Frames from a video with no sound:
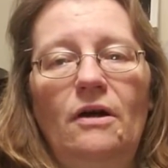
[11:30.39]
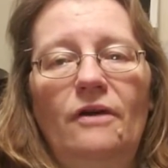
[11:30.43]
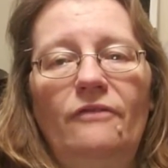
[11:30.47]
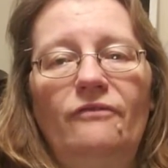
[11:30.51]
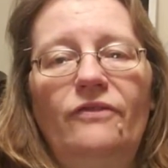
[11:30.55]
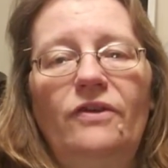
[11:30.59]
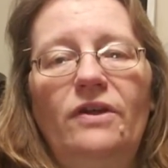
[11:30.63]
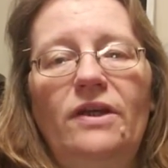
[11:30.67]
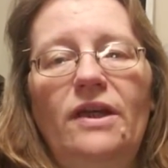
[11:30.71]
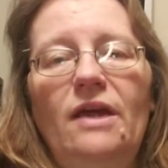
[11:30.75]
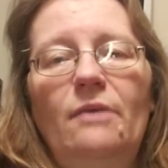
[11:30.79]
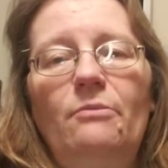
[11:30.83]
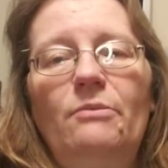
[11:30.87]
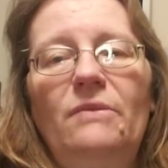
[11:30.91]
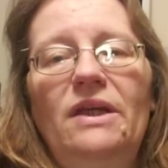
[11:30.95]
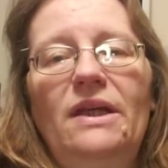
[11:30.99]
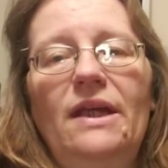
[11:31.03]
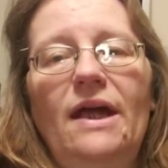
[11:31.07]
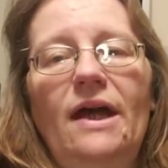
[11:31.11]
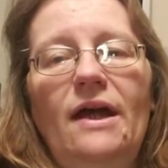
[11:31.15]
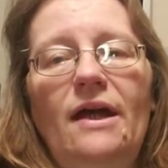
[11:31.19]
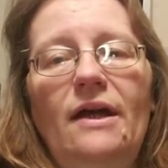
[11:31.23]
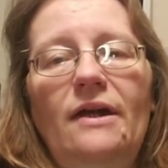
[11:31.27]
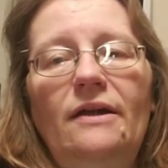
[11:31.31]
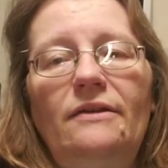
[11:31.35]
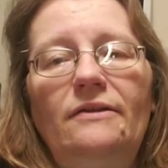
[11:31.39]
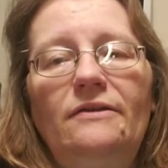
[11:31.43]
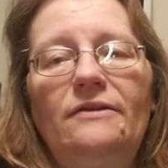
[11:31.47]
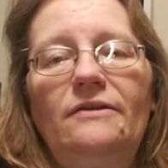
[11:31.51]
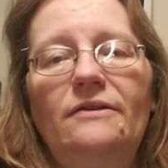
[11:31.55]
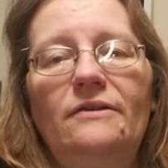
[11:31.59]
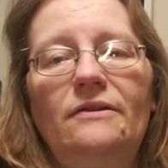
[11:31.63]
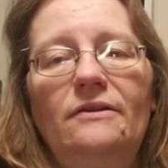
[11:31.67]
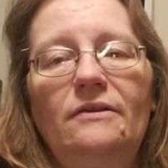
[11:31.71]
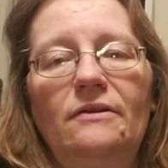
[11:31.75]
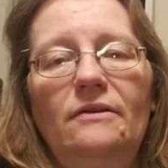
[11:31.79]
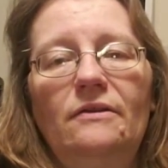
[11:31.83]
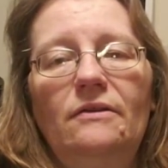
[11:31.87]

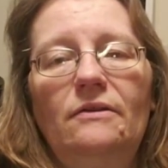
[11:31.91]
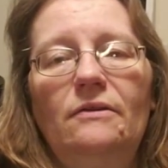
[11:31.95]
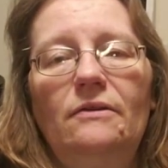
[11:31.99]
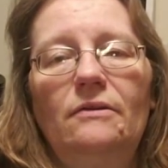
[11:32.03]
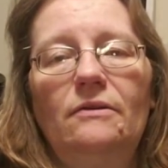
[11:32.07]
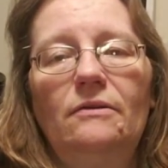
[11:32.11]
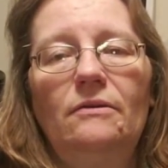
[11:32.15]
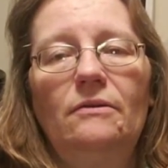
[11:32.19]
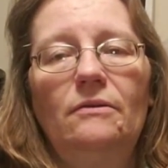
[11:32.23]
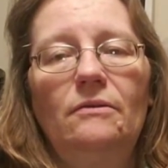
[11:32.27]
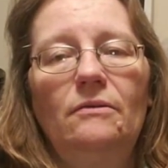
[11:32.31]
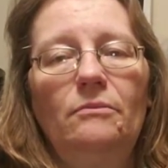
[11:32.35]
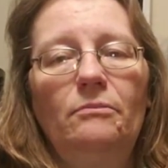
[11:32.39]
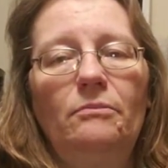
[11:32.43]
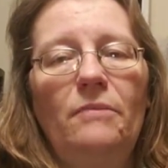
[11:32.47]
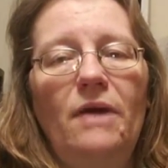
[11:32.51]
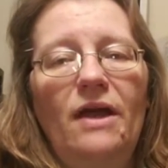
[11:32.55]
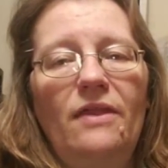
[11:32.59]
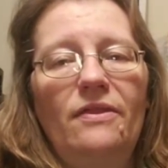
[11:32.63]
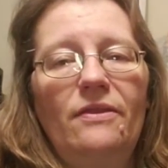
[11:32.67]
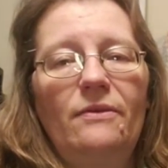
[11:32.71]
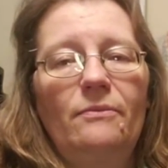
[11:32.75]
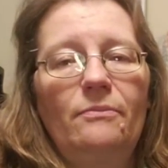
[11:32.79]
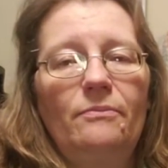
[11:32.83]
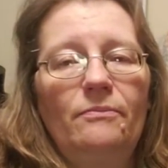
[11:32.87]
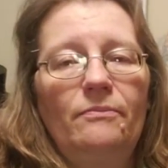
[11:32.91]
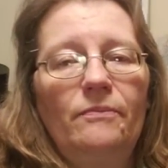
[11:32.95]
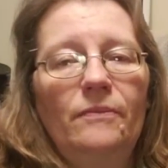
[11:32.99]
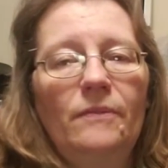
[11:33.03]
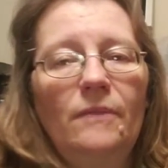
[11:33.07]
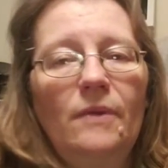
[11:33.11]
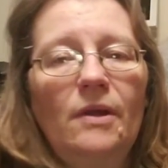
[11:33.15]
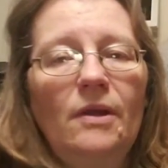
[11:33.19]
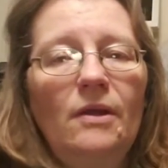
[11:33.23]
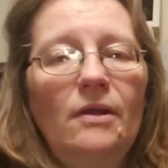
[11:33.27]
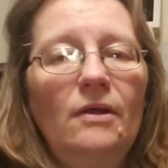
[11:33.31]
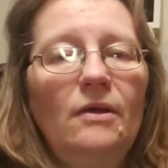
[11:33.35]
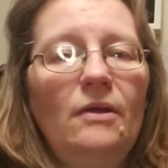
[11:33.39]
Forget-me-nots by
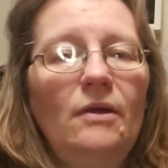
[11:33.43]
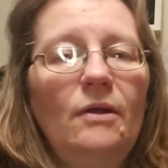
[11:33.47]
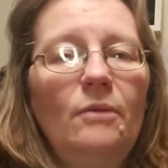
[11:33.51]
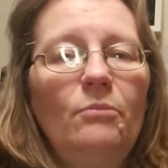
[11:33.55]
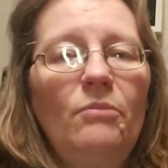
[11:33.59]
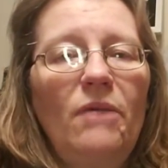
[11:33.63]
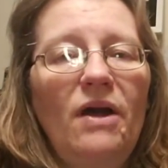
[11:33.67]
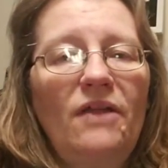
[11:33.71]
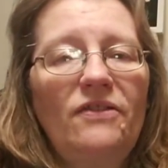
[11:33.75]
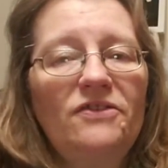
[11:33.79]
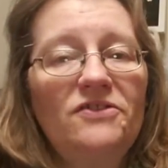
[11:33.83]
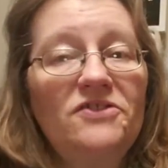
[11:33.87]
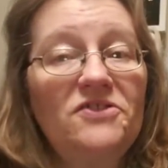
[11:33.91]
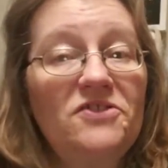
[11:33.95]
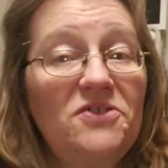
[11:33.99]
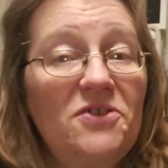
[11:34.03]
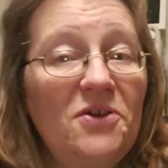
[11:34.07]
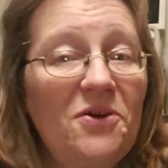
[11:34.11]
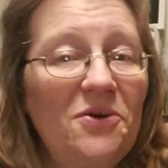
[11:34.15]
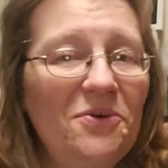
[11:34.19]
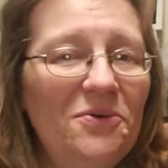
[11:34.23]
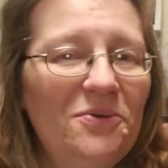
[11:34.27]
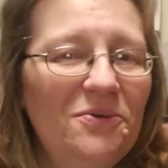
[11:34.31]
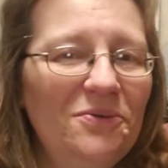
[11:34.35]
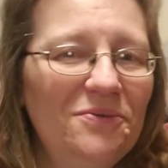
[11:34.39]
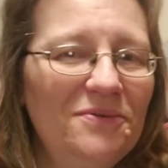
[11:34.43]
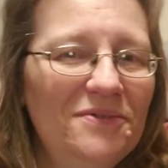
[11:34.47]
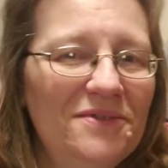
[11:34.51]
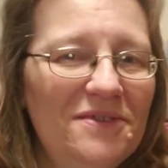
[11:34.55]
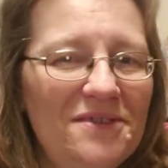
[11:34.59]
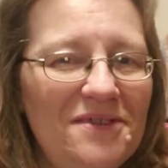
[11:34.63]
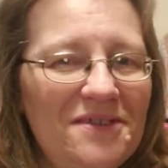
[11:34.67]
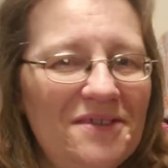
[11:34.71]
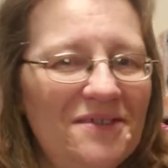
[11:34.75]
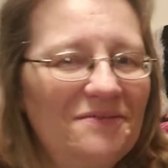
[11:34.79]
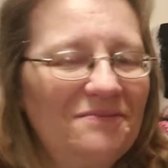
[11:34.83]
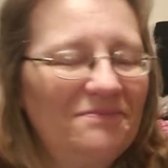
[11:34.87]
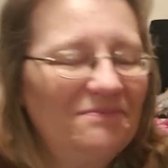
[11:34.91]
the
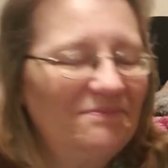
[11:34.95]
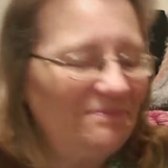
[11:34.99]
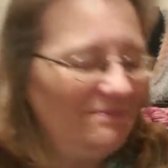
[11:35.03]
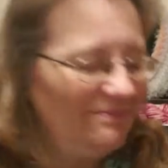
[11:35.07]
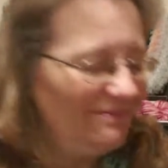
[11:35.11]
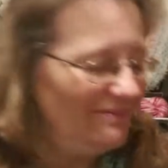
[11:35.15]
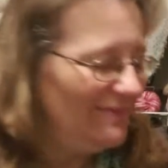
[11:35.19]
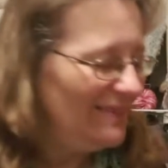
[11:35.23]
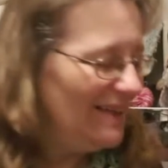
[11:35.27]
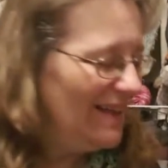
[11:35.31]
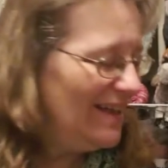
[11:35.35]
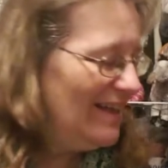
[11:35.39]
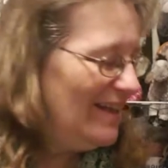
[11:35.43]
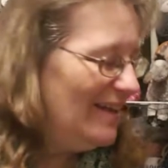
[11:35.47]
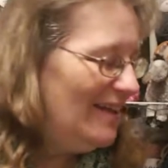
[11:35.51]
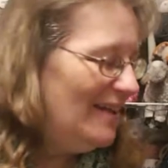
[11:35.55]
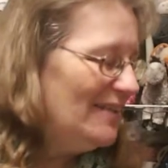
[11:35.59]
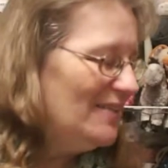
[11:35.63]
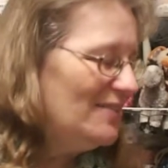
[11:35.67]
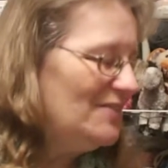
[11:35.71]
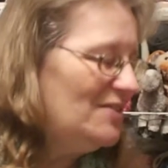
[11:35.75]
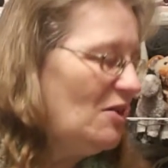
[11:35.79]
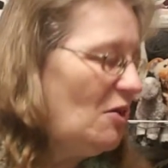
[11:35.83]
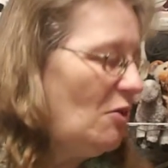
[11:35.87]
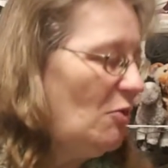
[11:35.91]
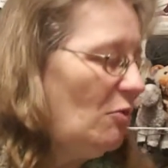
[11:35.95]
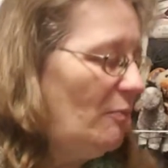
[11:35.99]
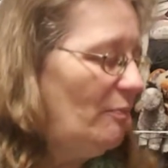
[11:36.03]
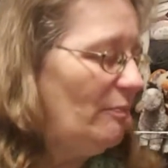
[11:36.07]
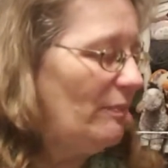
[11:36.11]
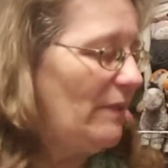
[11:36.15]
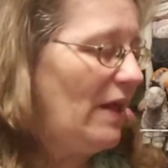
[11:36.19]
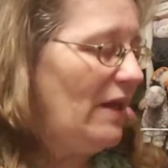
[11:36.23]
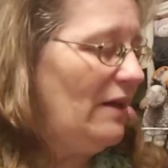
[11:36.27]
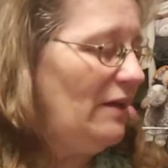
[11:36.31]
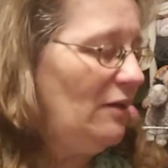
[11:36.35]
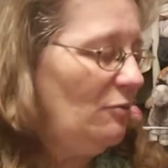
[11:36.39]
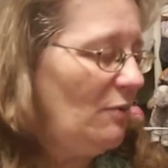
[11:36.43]
Stones. So
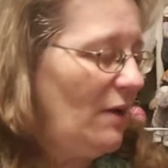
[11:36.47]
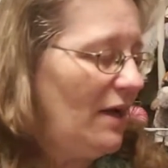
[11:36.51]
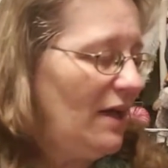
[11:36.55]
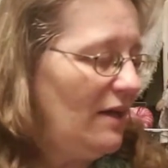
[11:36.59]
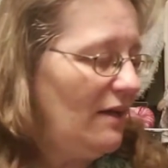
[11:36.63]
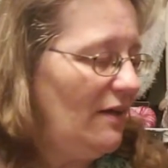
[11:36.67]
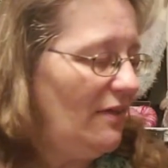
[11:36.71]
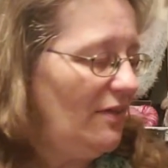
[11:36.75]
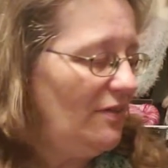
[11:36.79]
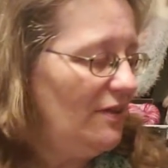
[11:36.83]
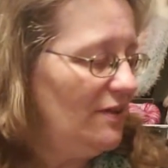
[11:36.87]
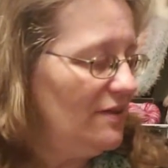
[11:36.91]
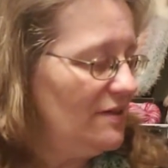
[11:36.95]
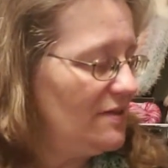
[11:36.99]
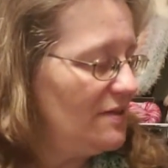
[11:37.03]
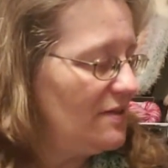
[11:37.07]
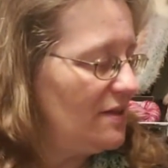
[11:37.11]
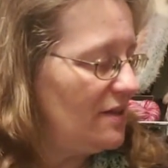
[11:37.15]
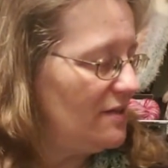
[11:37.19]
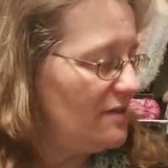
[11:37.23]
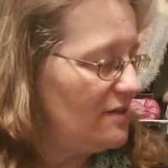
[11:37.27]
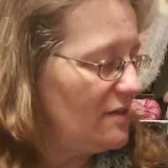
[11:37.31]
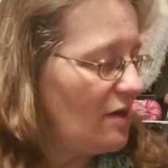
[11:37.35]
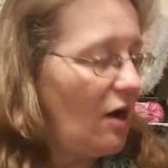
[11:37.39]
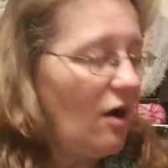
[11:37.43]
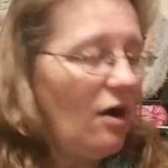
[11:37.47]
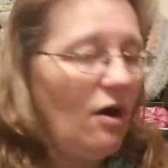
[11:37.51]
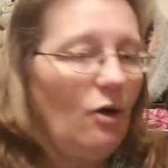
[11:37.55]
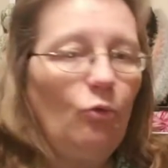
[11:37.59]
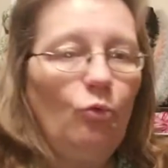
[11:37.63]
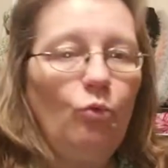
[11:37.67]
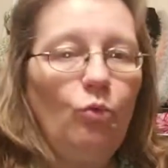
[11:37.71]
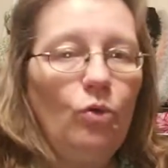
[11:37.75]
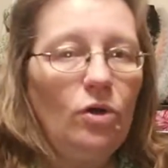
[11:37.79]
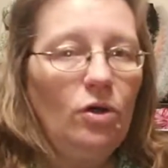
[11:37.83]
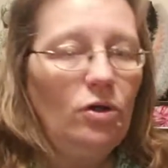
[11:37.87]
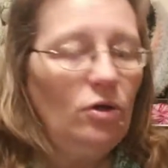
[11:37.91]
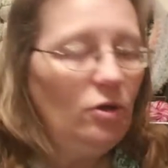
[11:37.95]
anyway, this is
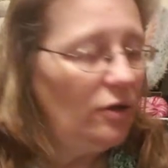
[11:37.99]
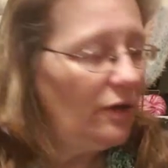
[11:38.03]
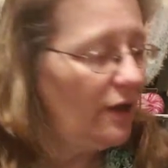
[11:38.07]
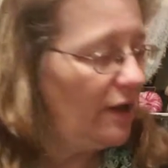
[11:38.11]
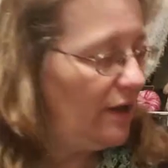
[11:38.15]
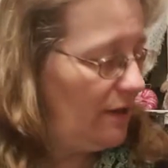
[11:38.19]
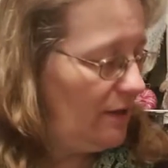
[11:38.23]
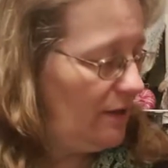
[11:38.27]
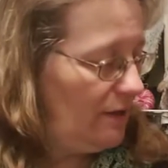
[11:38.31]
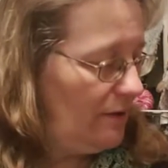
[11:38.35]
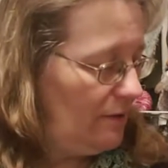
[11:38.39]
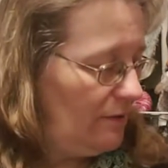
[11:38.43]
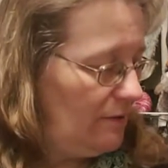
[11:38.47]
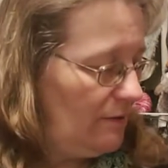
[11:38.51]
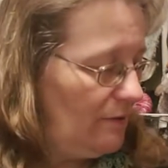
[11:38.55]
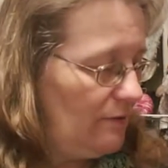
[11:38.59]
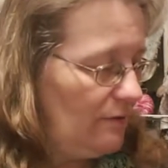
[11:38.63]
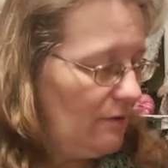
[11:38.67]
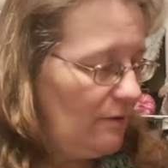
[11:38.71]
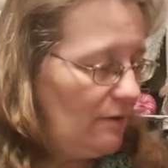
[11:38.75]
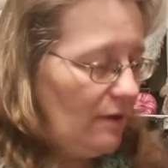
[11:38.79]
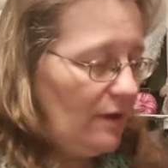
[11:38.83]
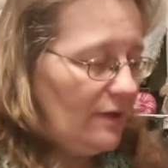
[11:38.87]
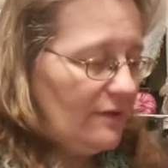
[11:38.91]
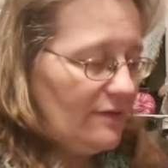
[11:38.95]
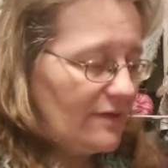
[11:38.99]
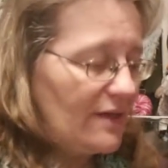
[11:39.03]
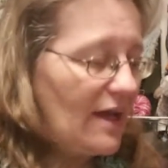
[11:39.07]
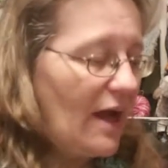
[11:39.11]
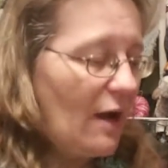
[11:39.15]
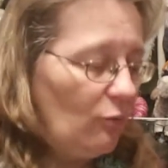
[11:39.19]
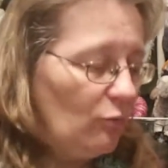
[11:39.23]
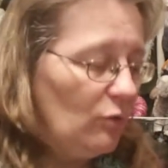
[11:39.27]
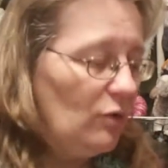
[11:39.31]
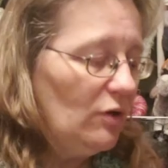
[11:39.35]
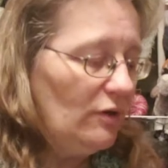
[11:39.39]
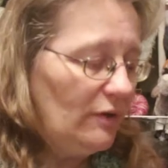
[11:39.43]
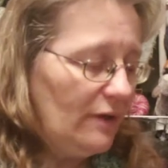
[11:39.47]
wool, and it's
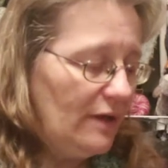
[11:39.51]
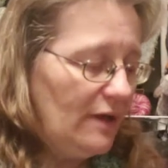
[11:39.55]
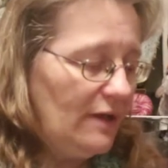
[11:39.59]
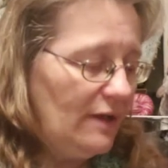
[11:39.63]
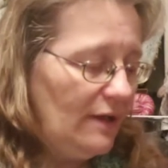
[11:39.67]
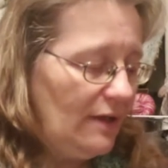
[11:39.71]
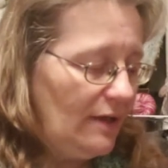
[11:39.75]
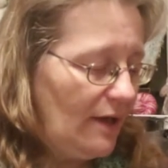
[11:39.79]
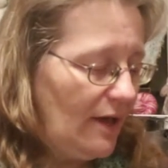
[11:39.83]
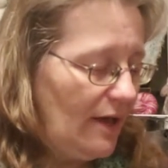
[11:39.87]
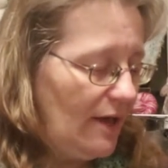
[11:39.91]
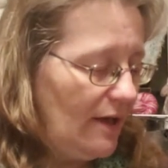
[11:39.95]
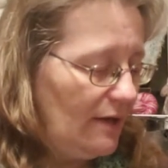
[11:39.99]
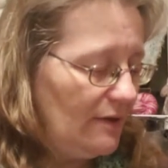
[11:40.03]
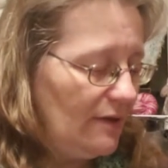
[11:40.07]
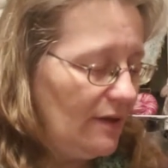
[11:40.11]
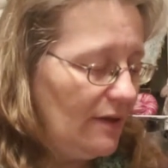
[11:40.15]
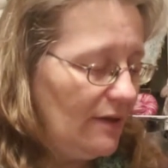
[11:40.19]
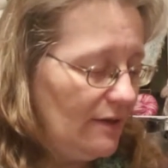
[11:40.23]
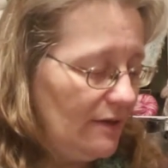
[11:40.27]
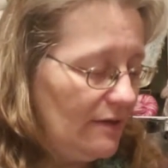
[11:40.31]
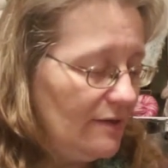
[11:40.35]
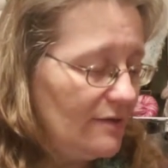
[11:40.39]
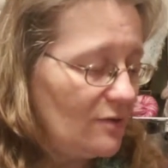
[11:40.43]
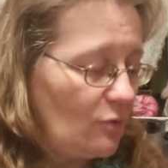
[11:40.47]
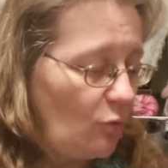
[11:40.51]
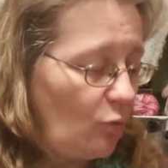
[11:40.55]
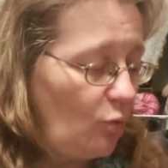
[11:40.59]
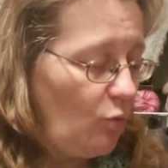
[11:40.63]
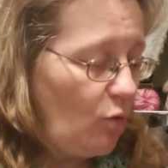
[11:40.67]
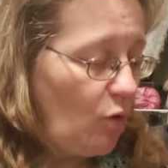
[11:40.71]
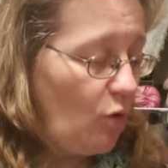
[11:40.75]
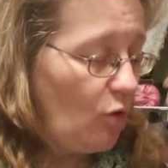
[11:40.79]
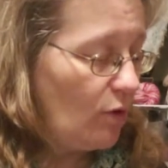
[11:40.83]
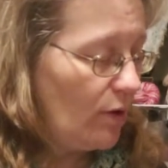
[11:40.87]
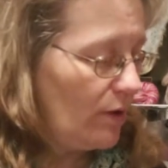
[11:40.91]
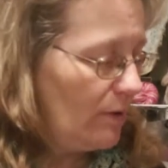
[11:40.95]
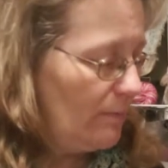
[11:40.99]
got wool in it, and it is
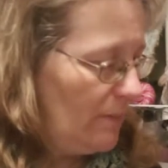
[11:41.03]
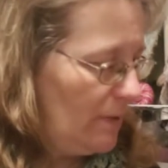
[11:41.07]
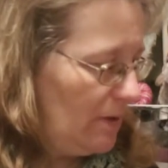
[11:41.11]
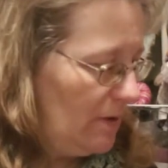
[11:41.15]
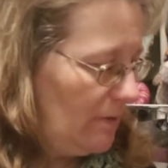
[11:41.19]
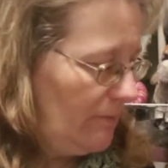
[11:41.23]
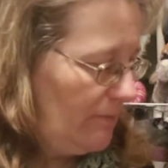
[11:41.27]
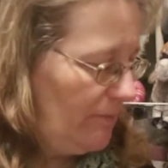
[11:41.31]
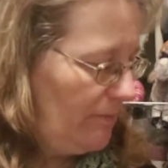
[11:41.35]
warm.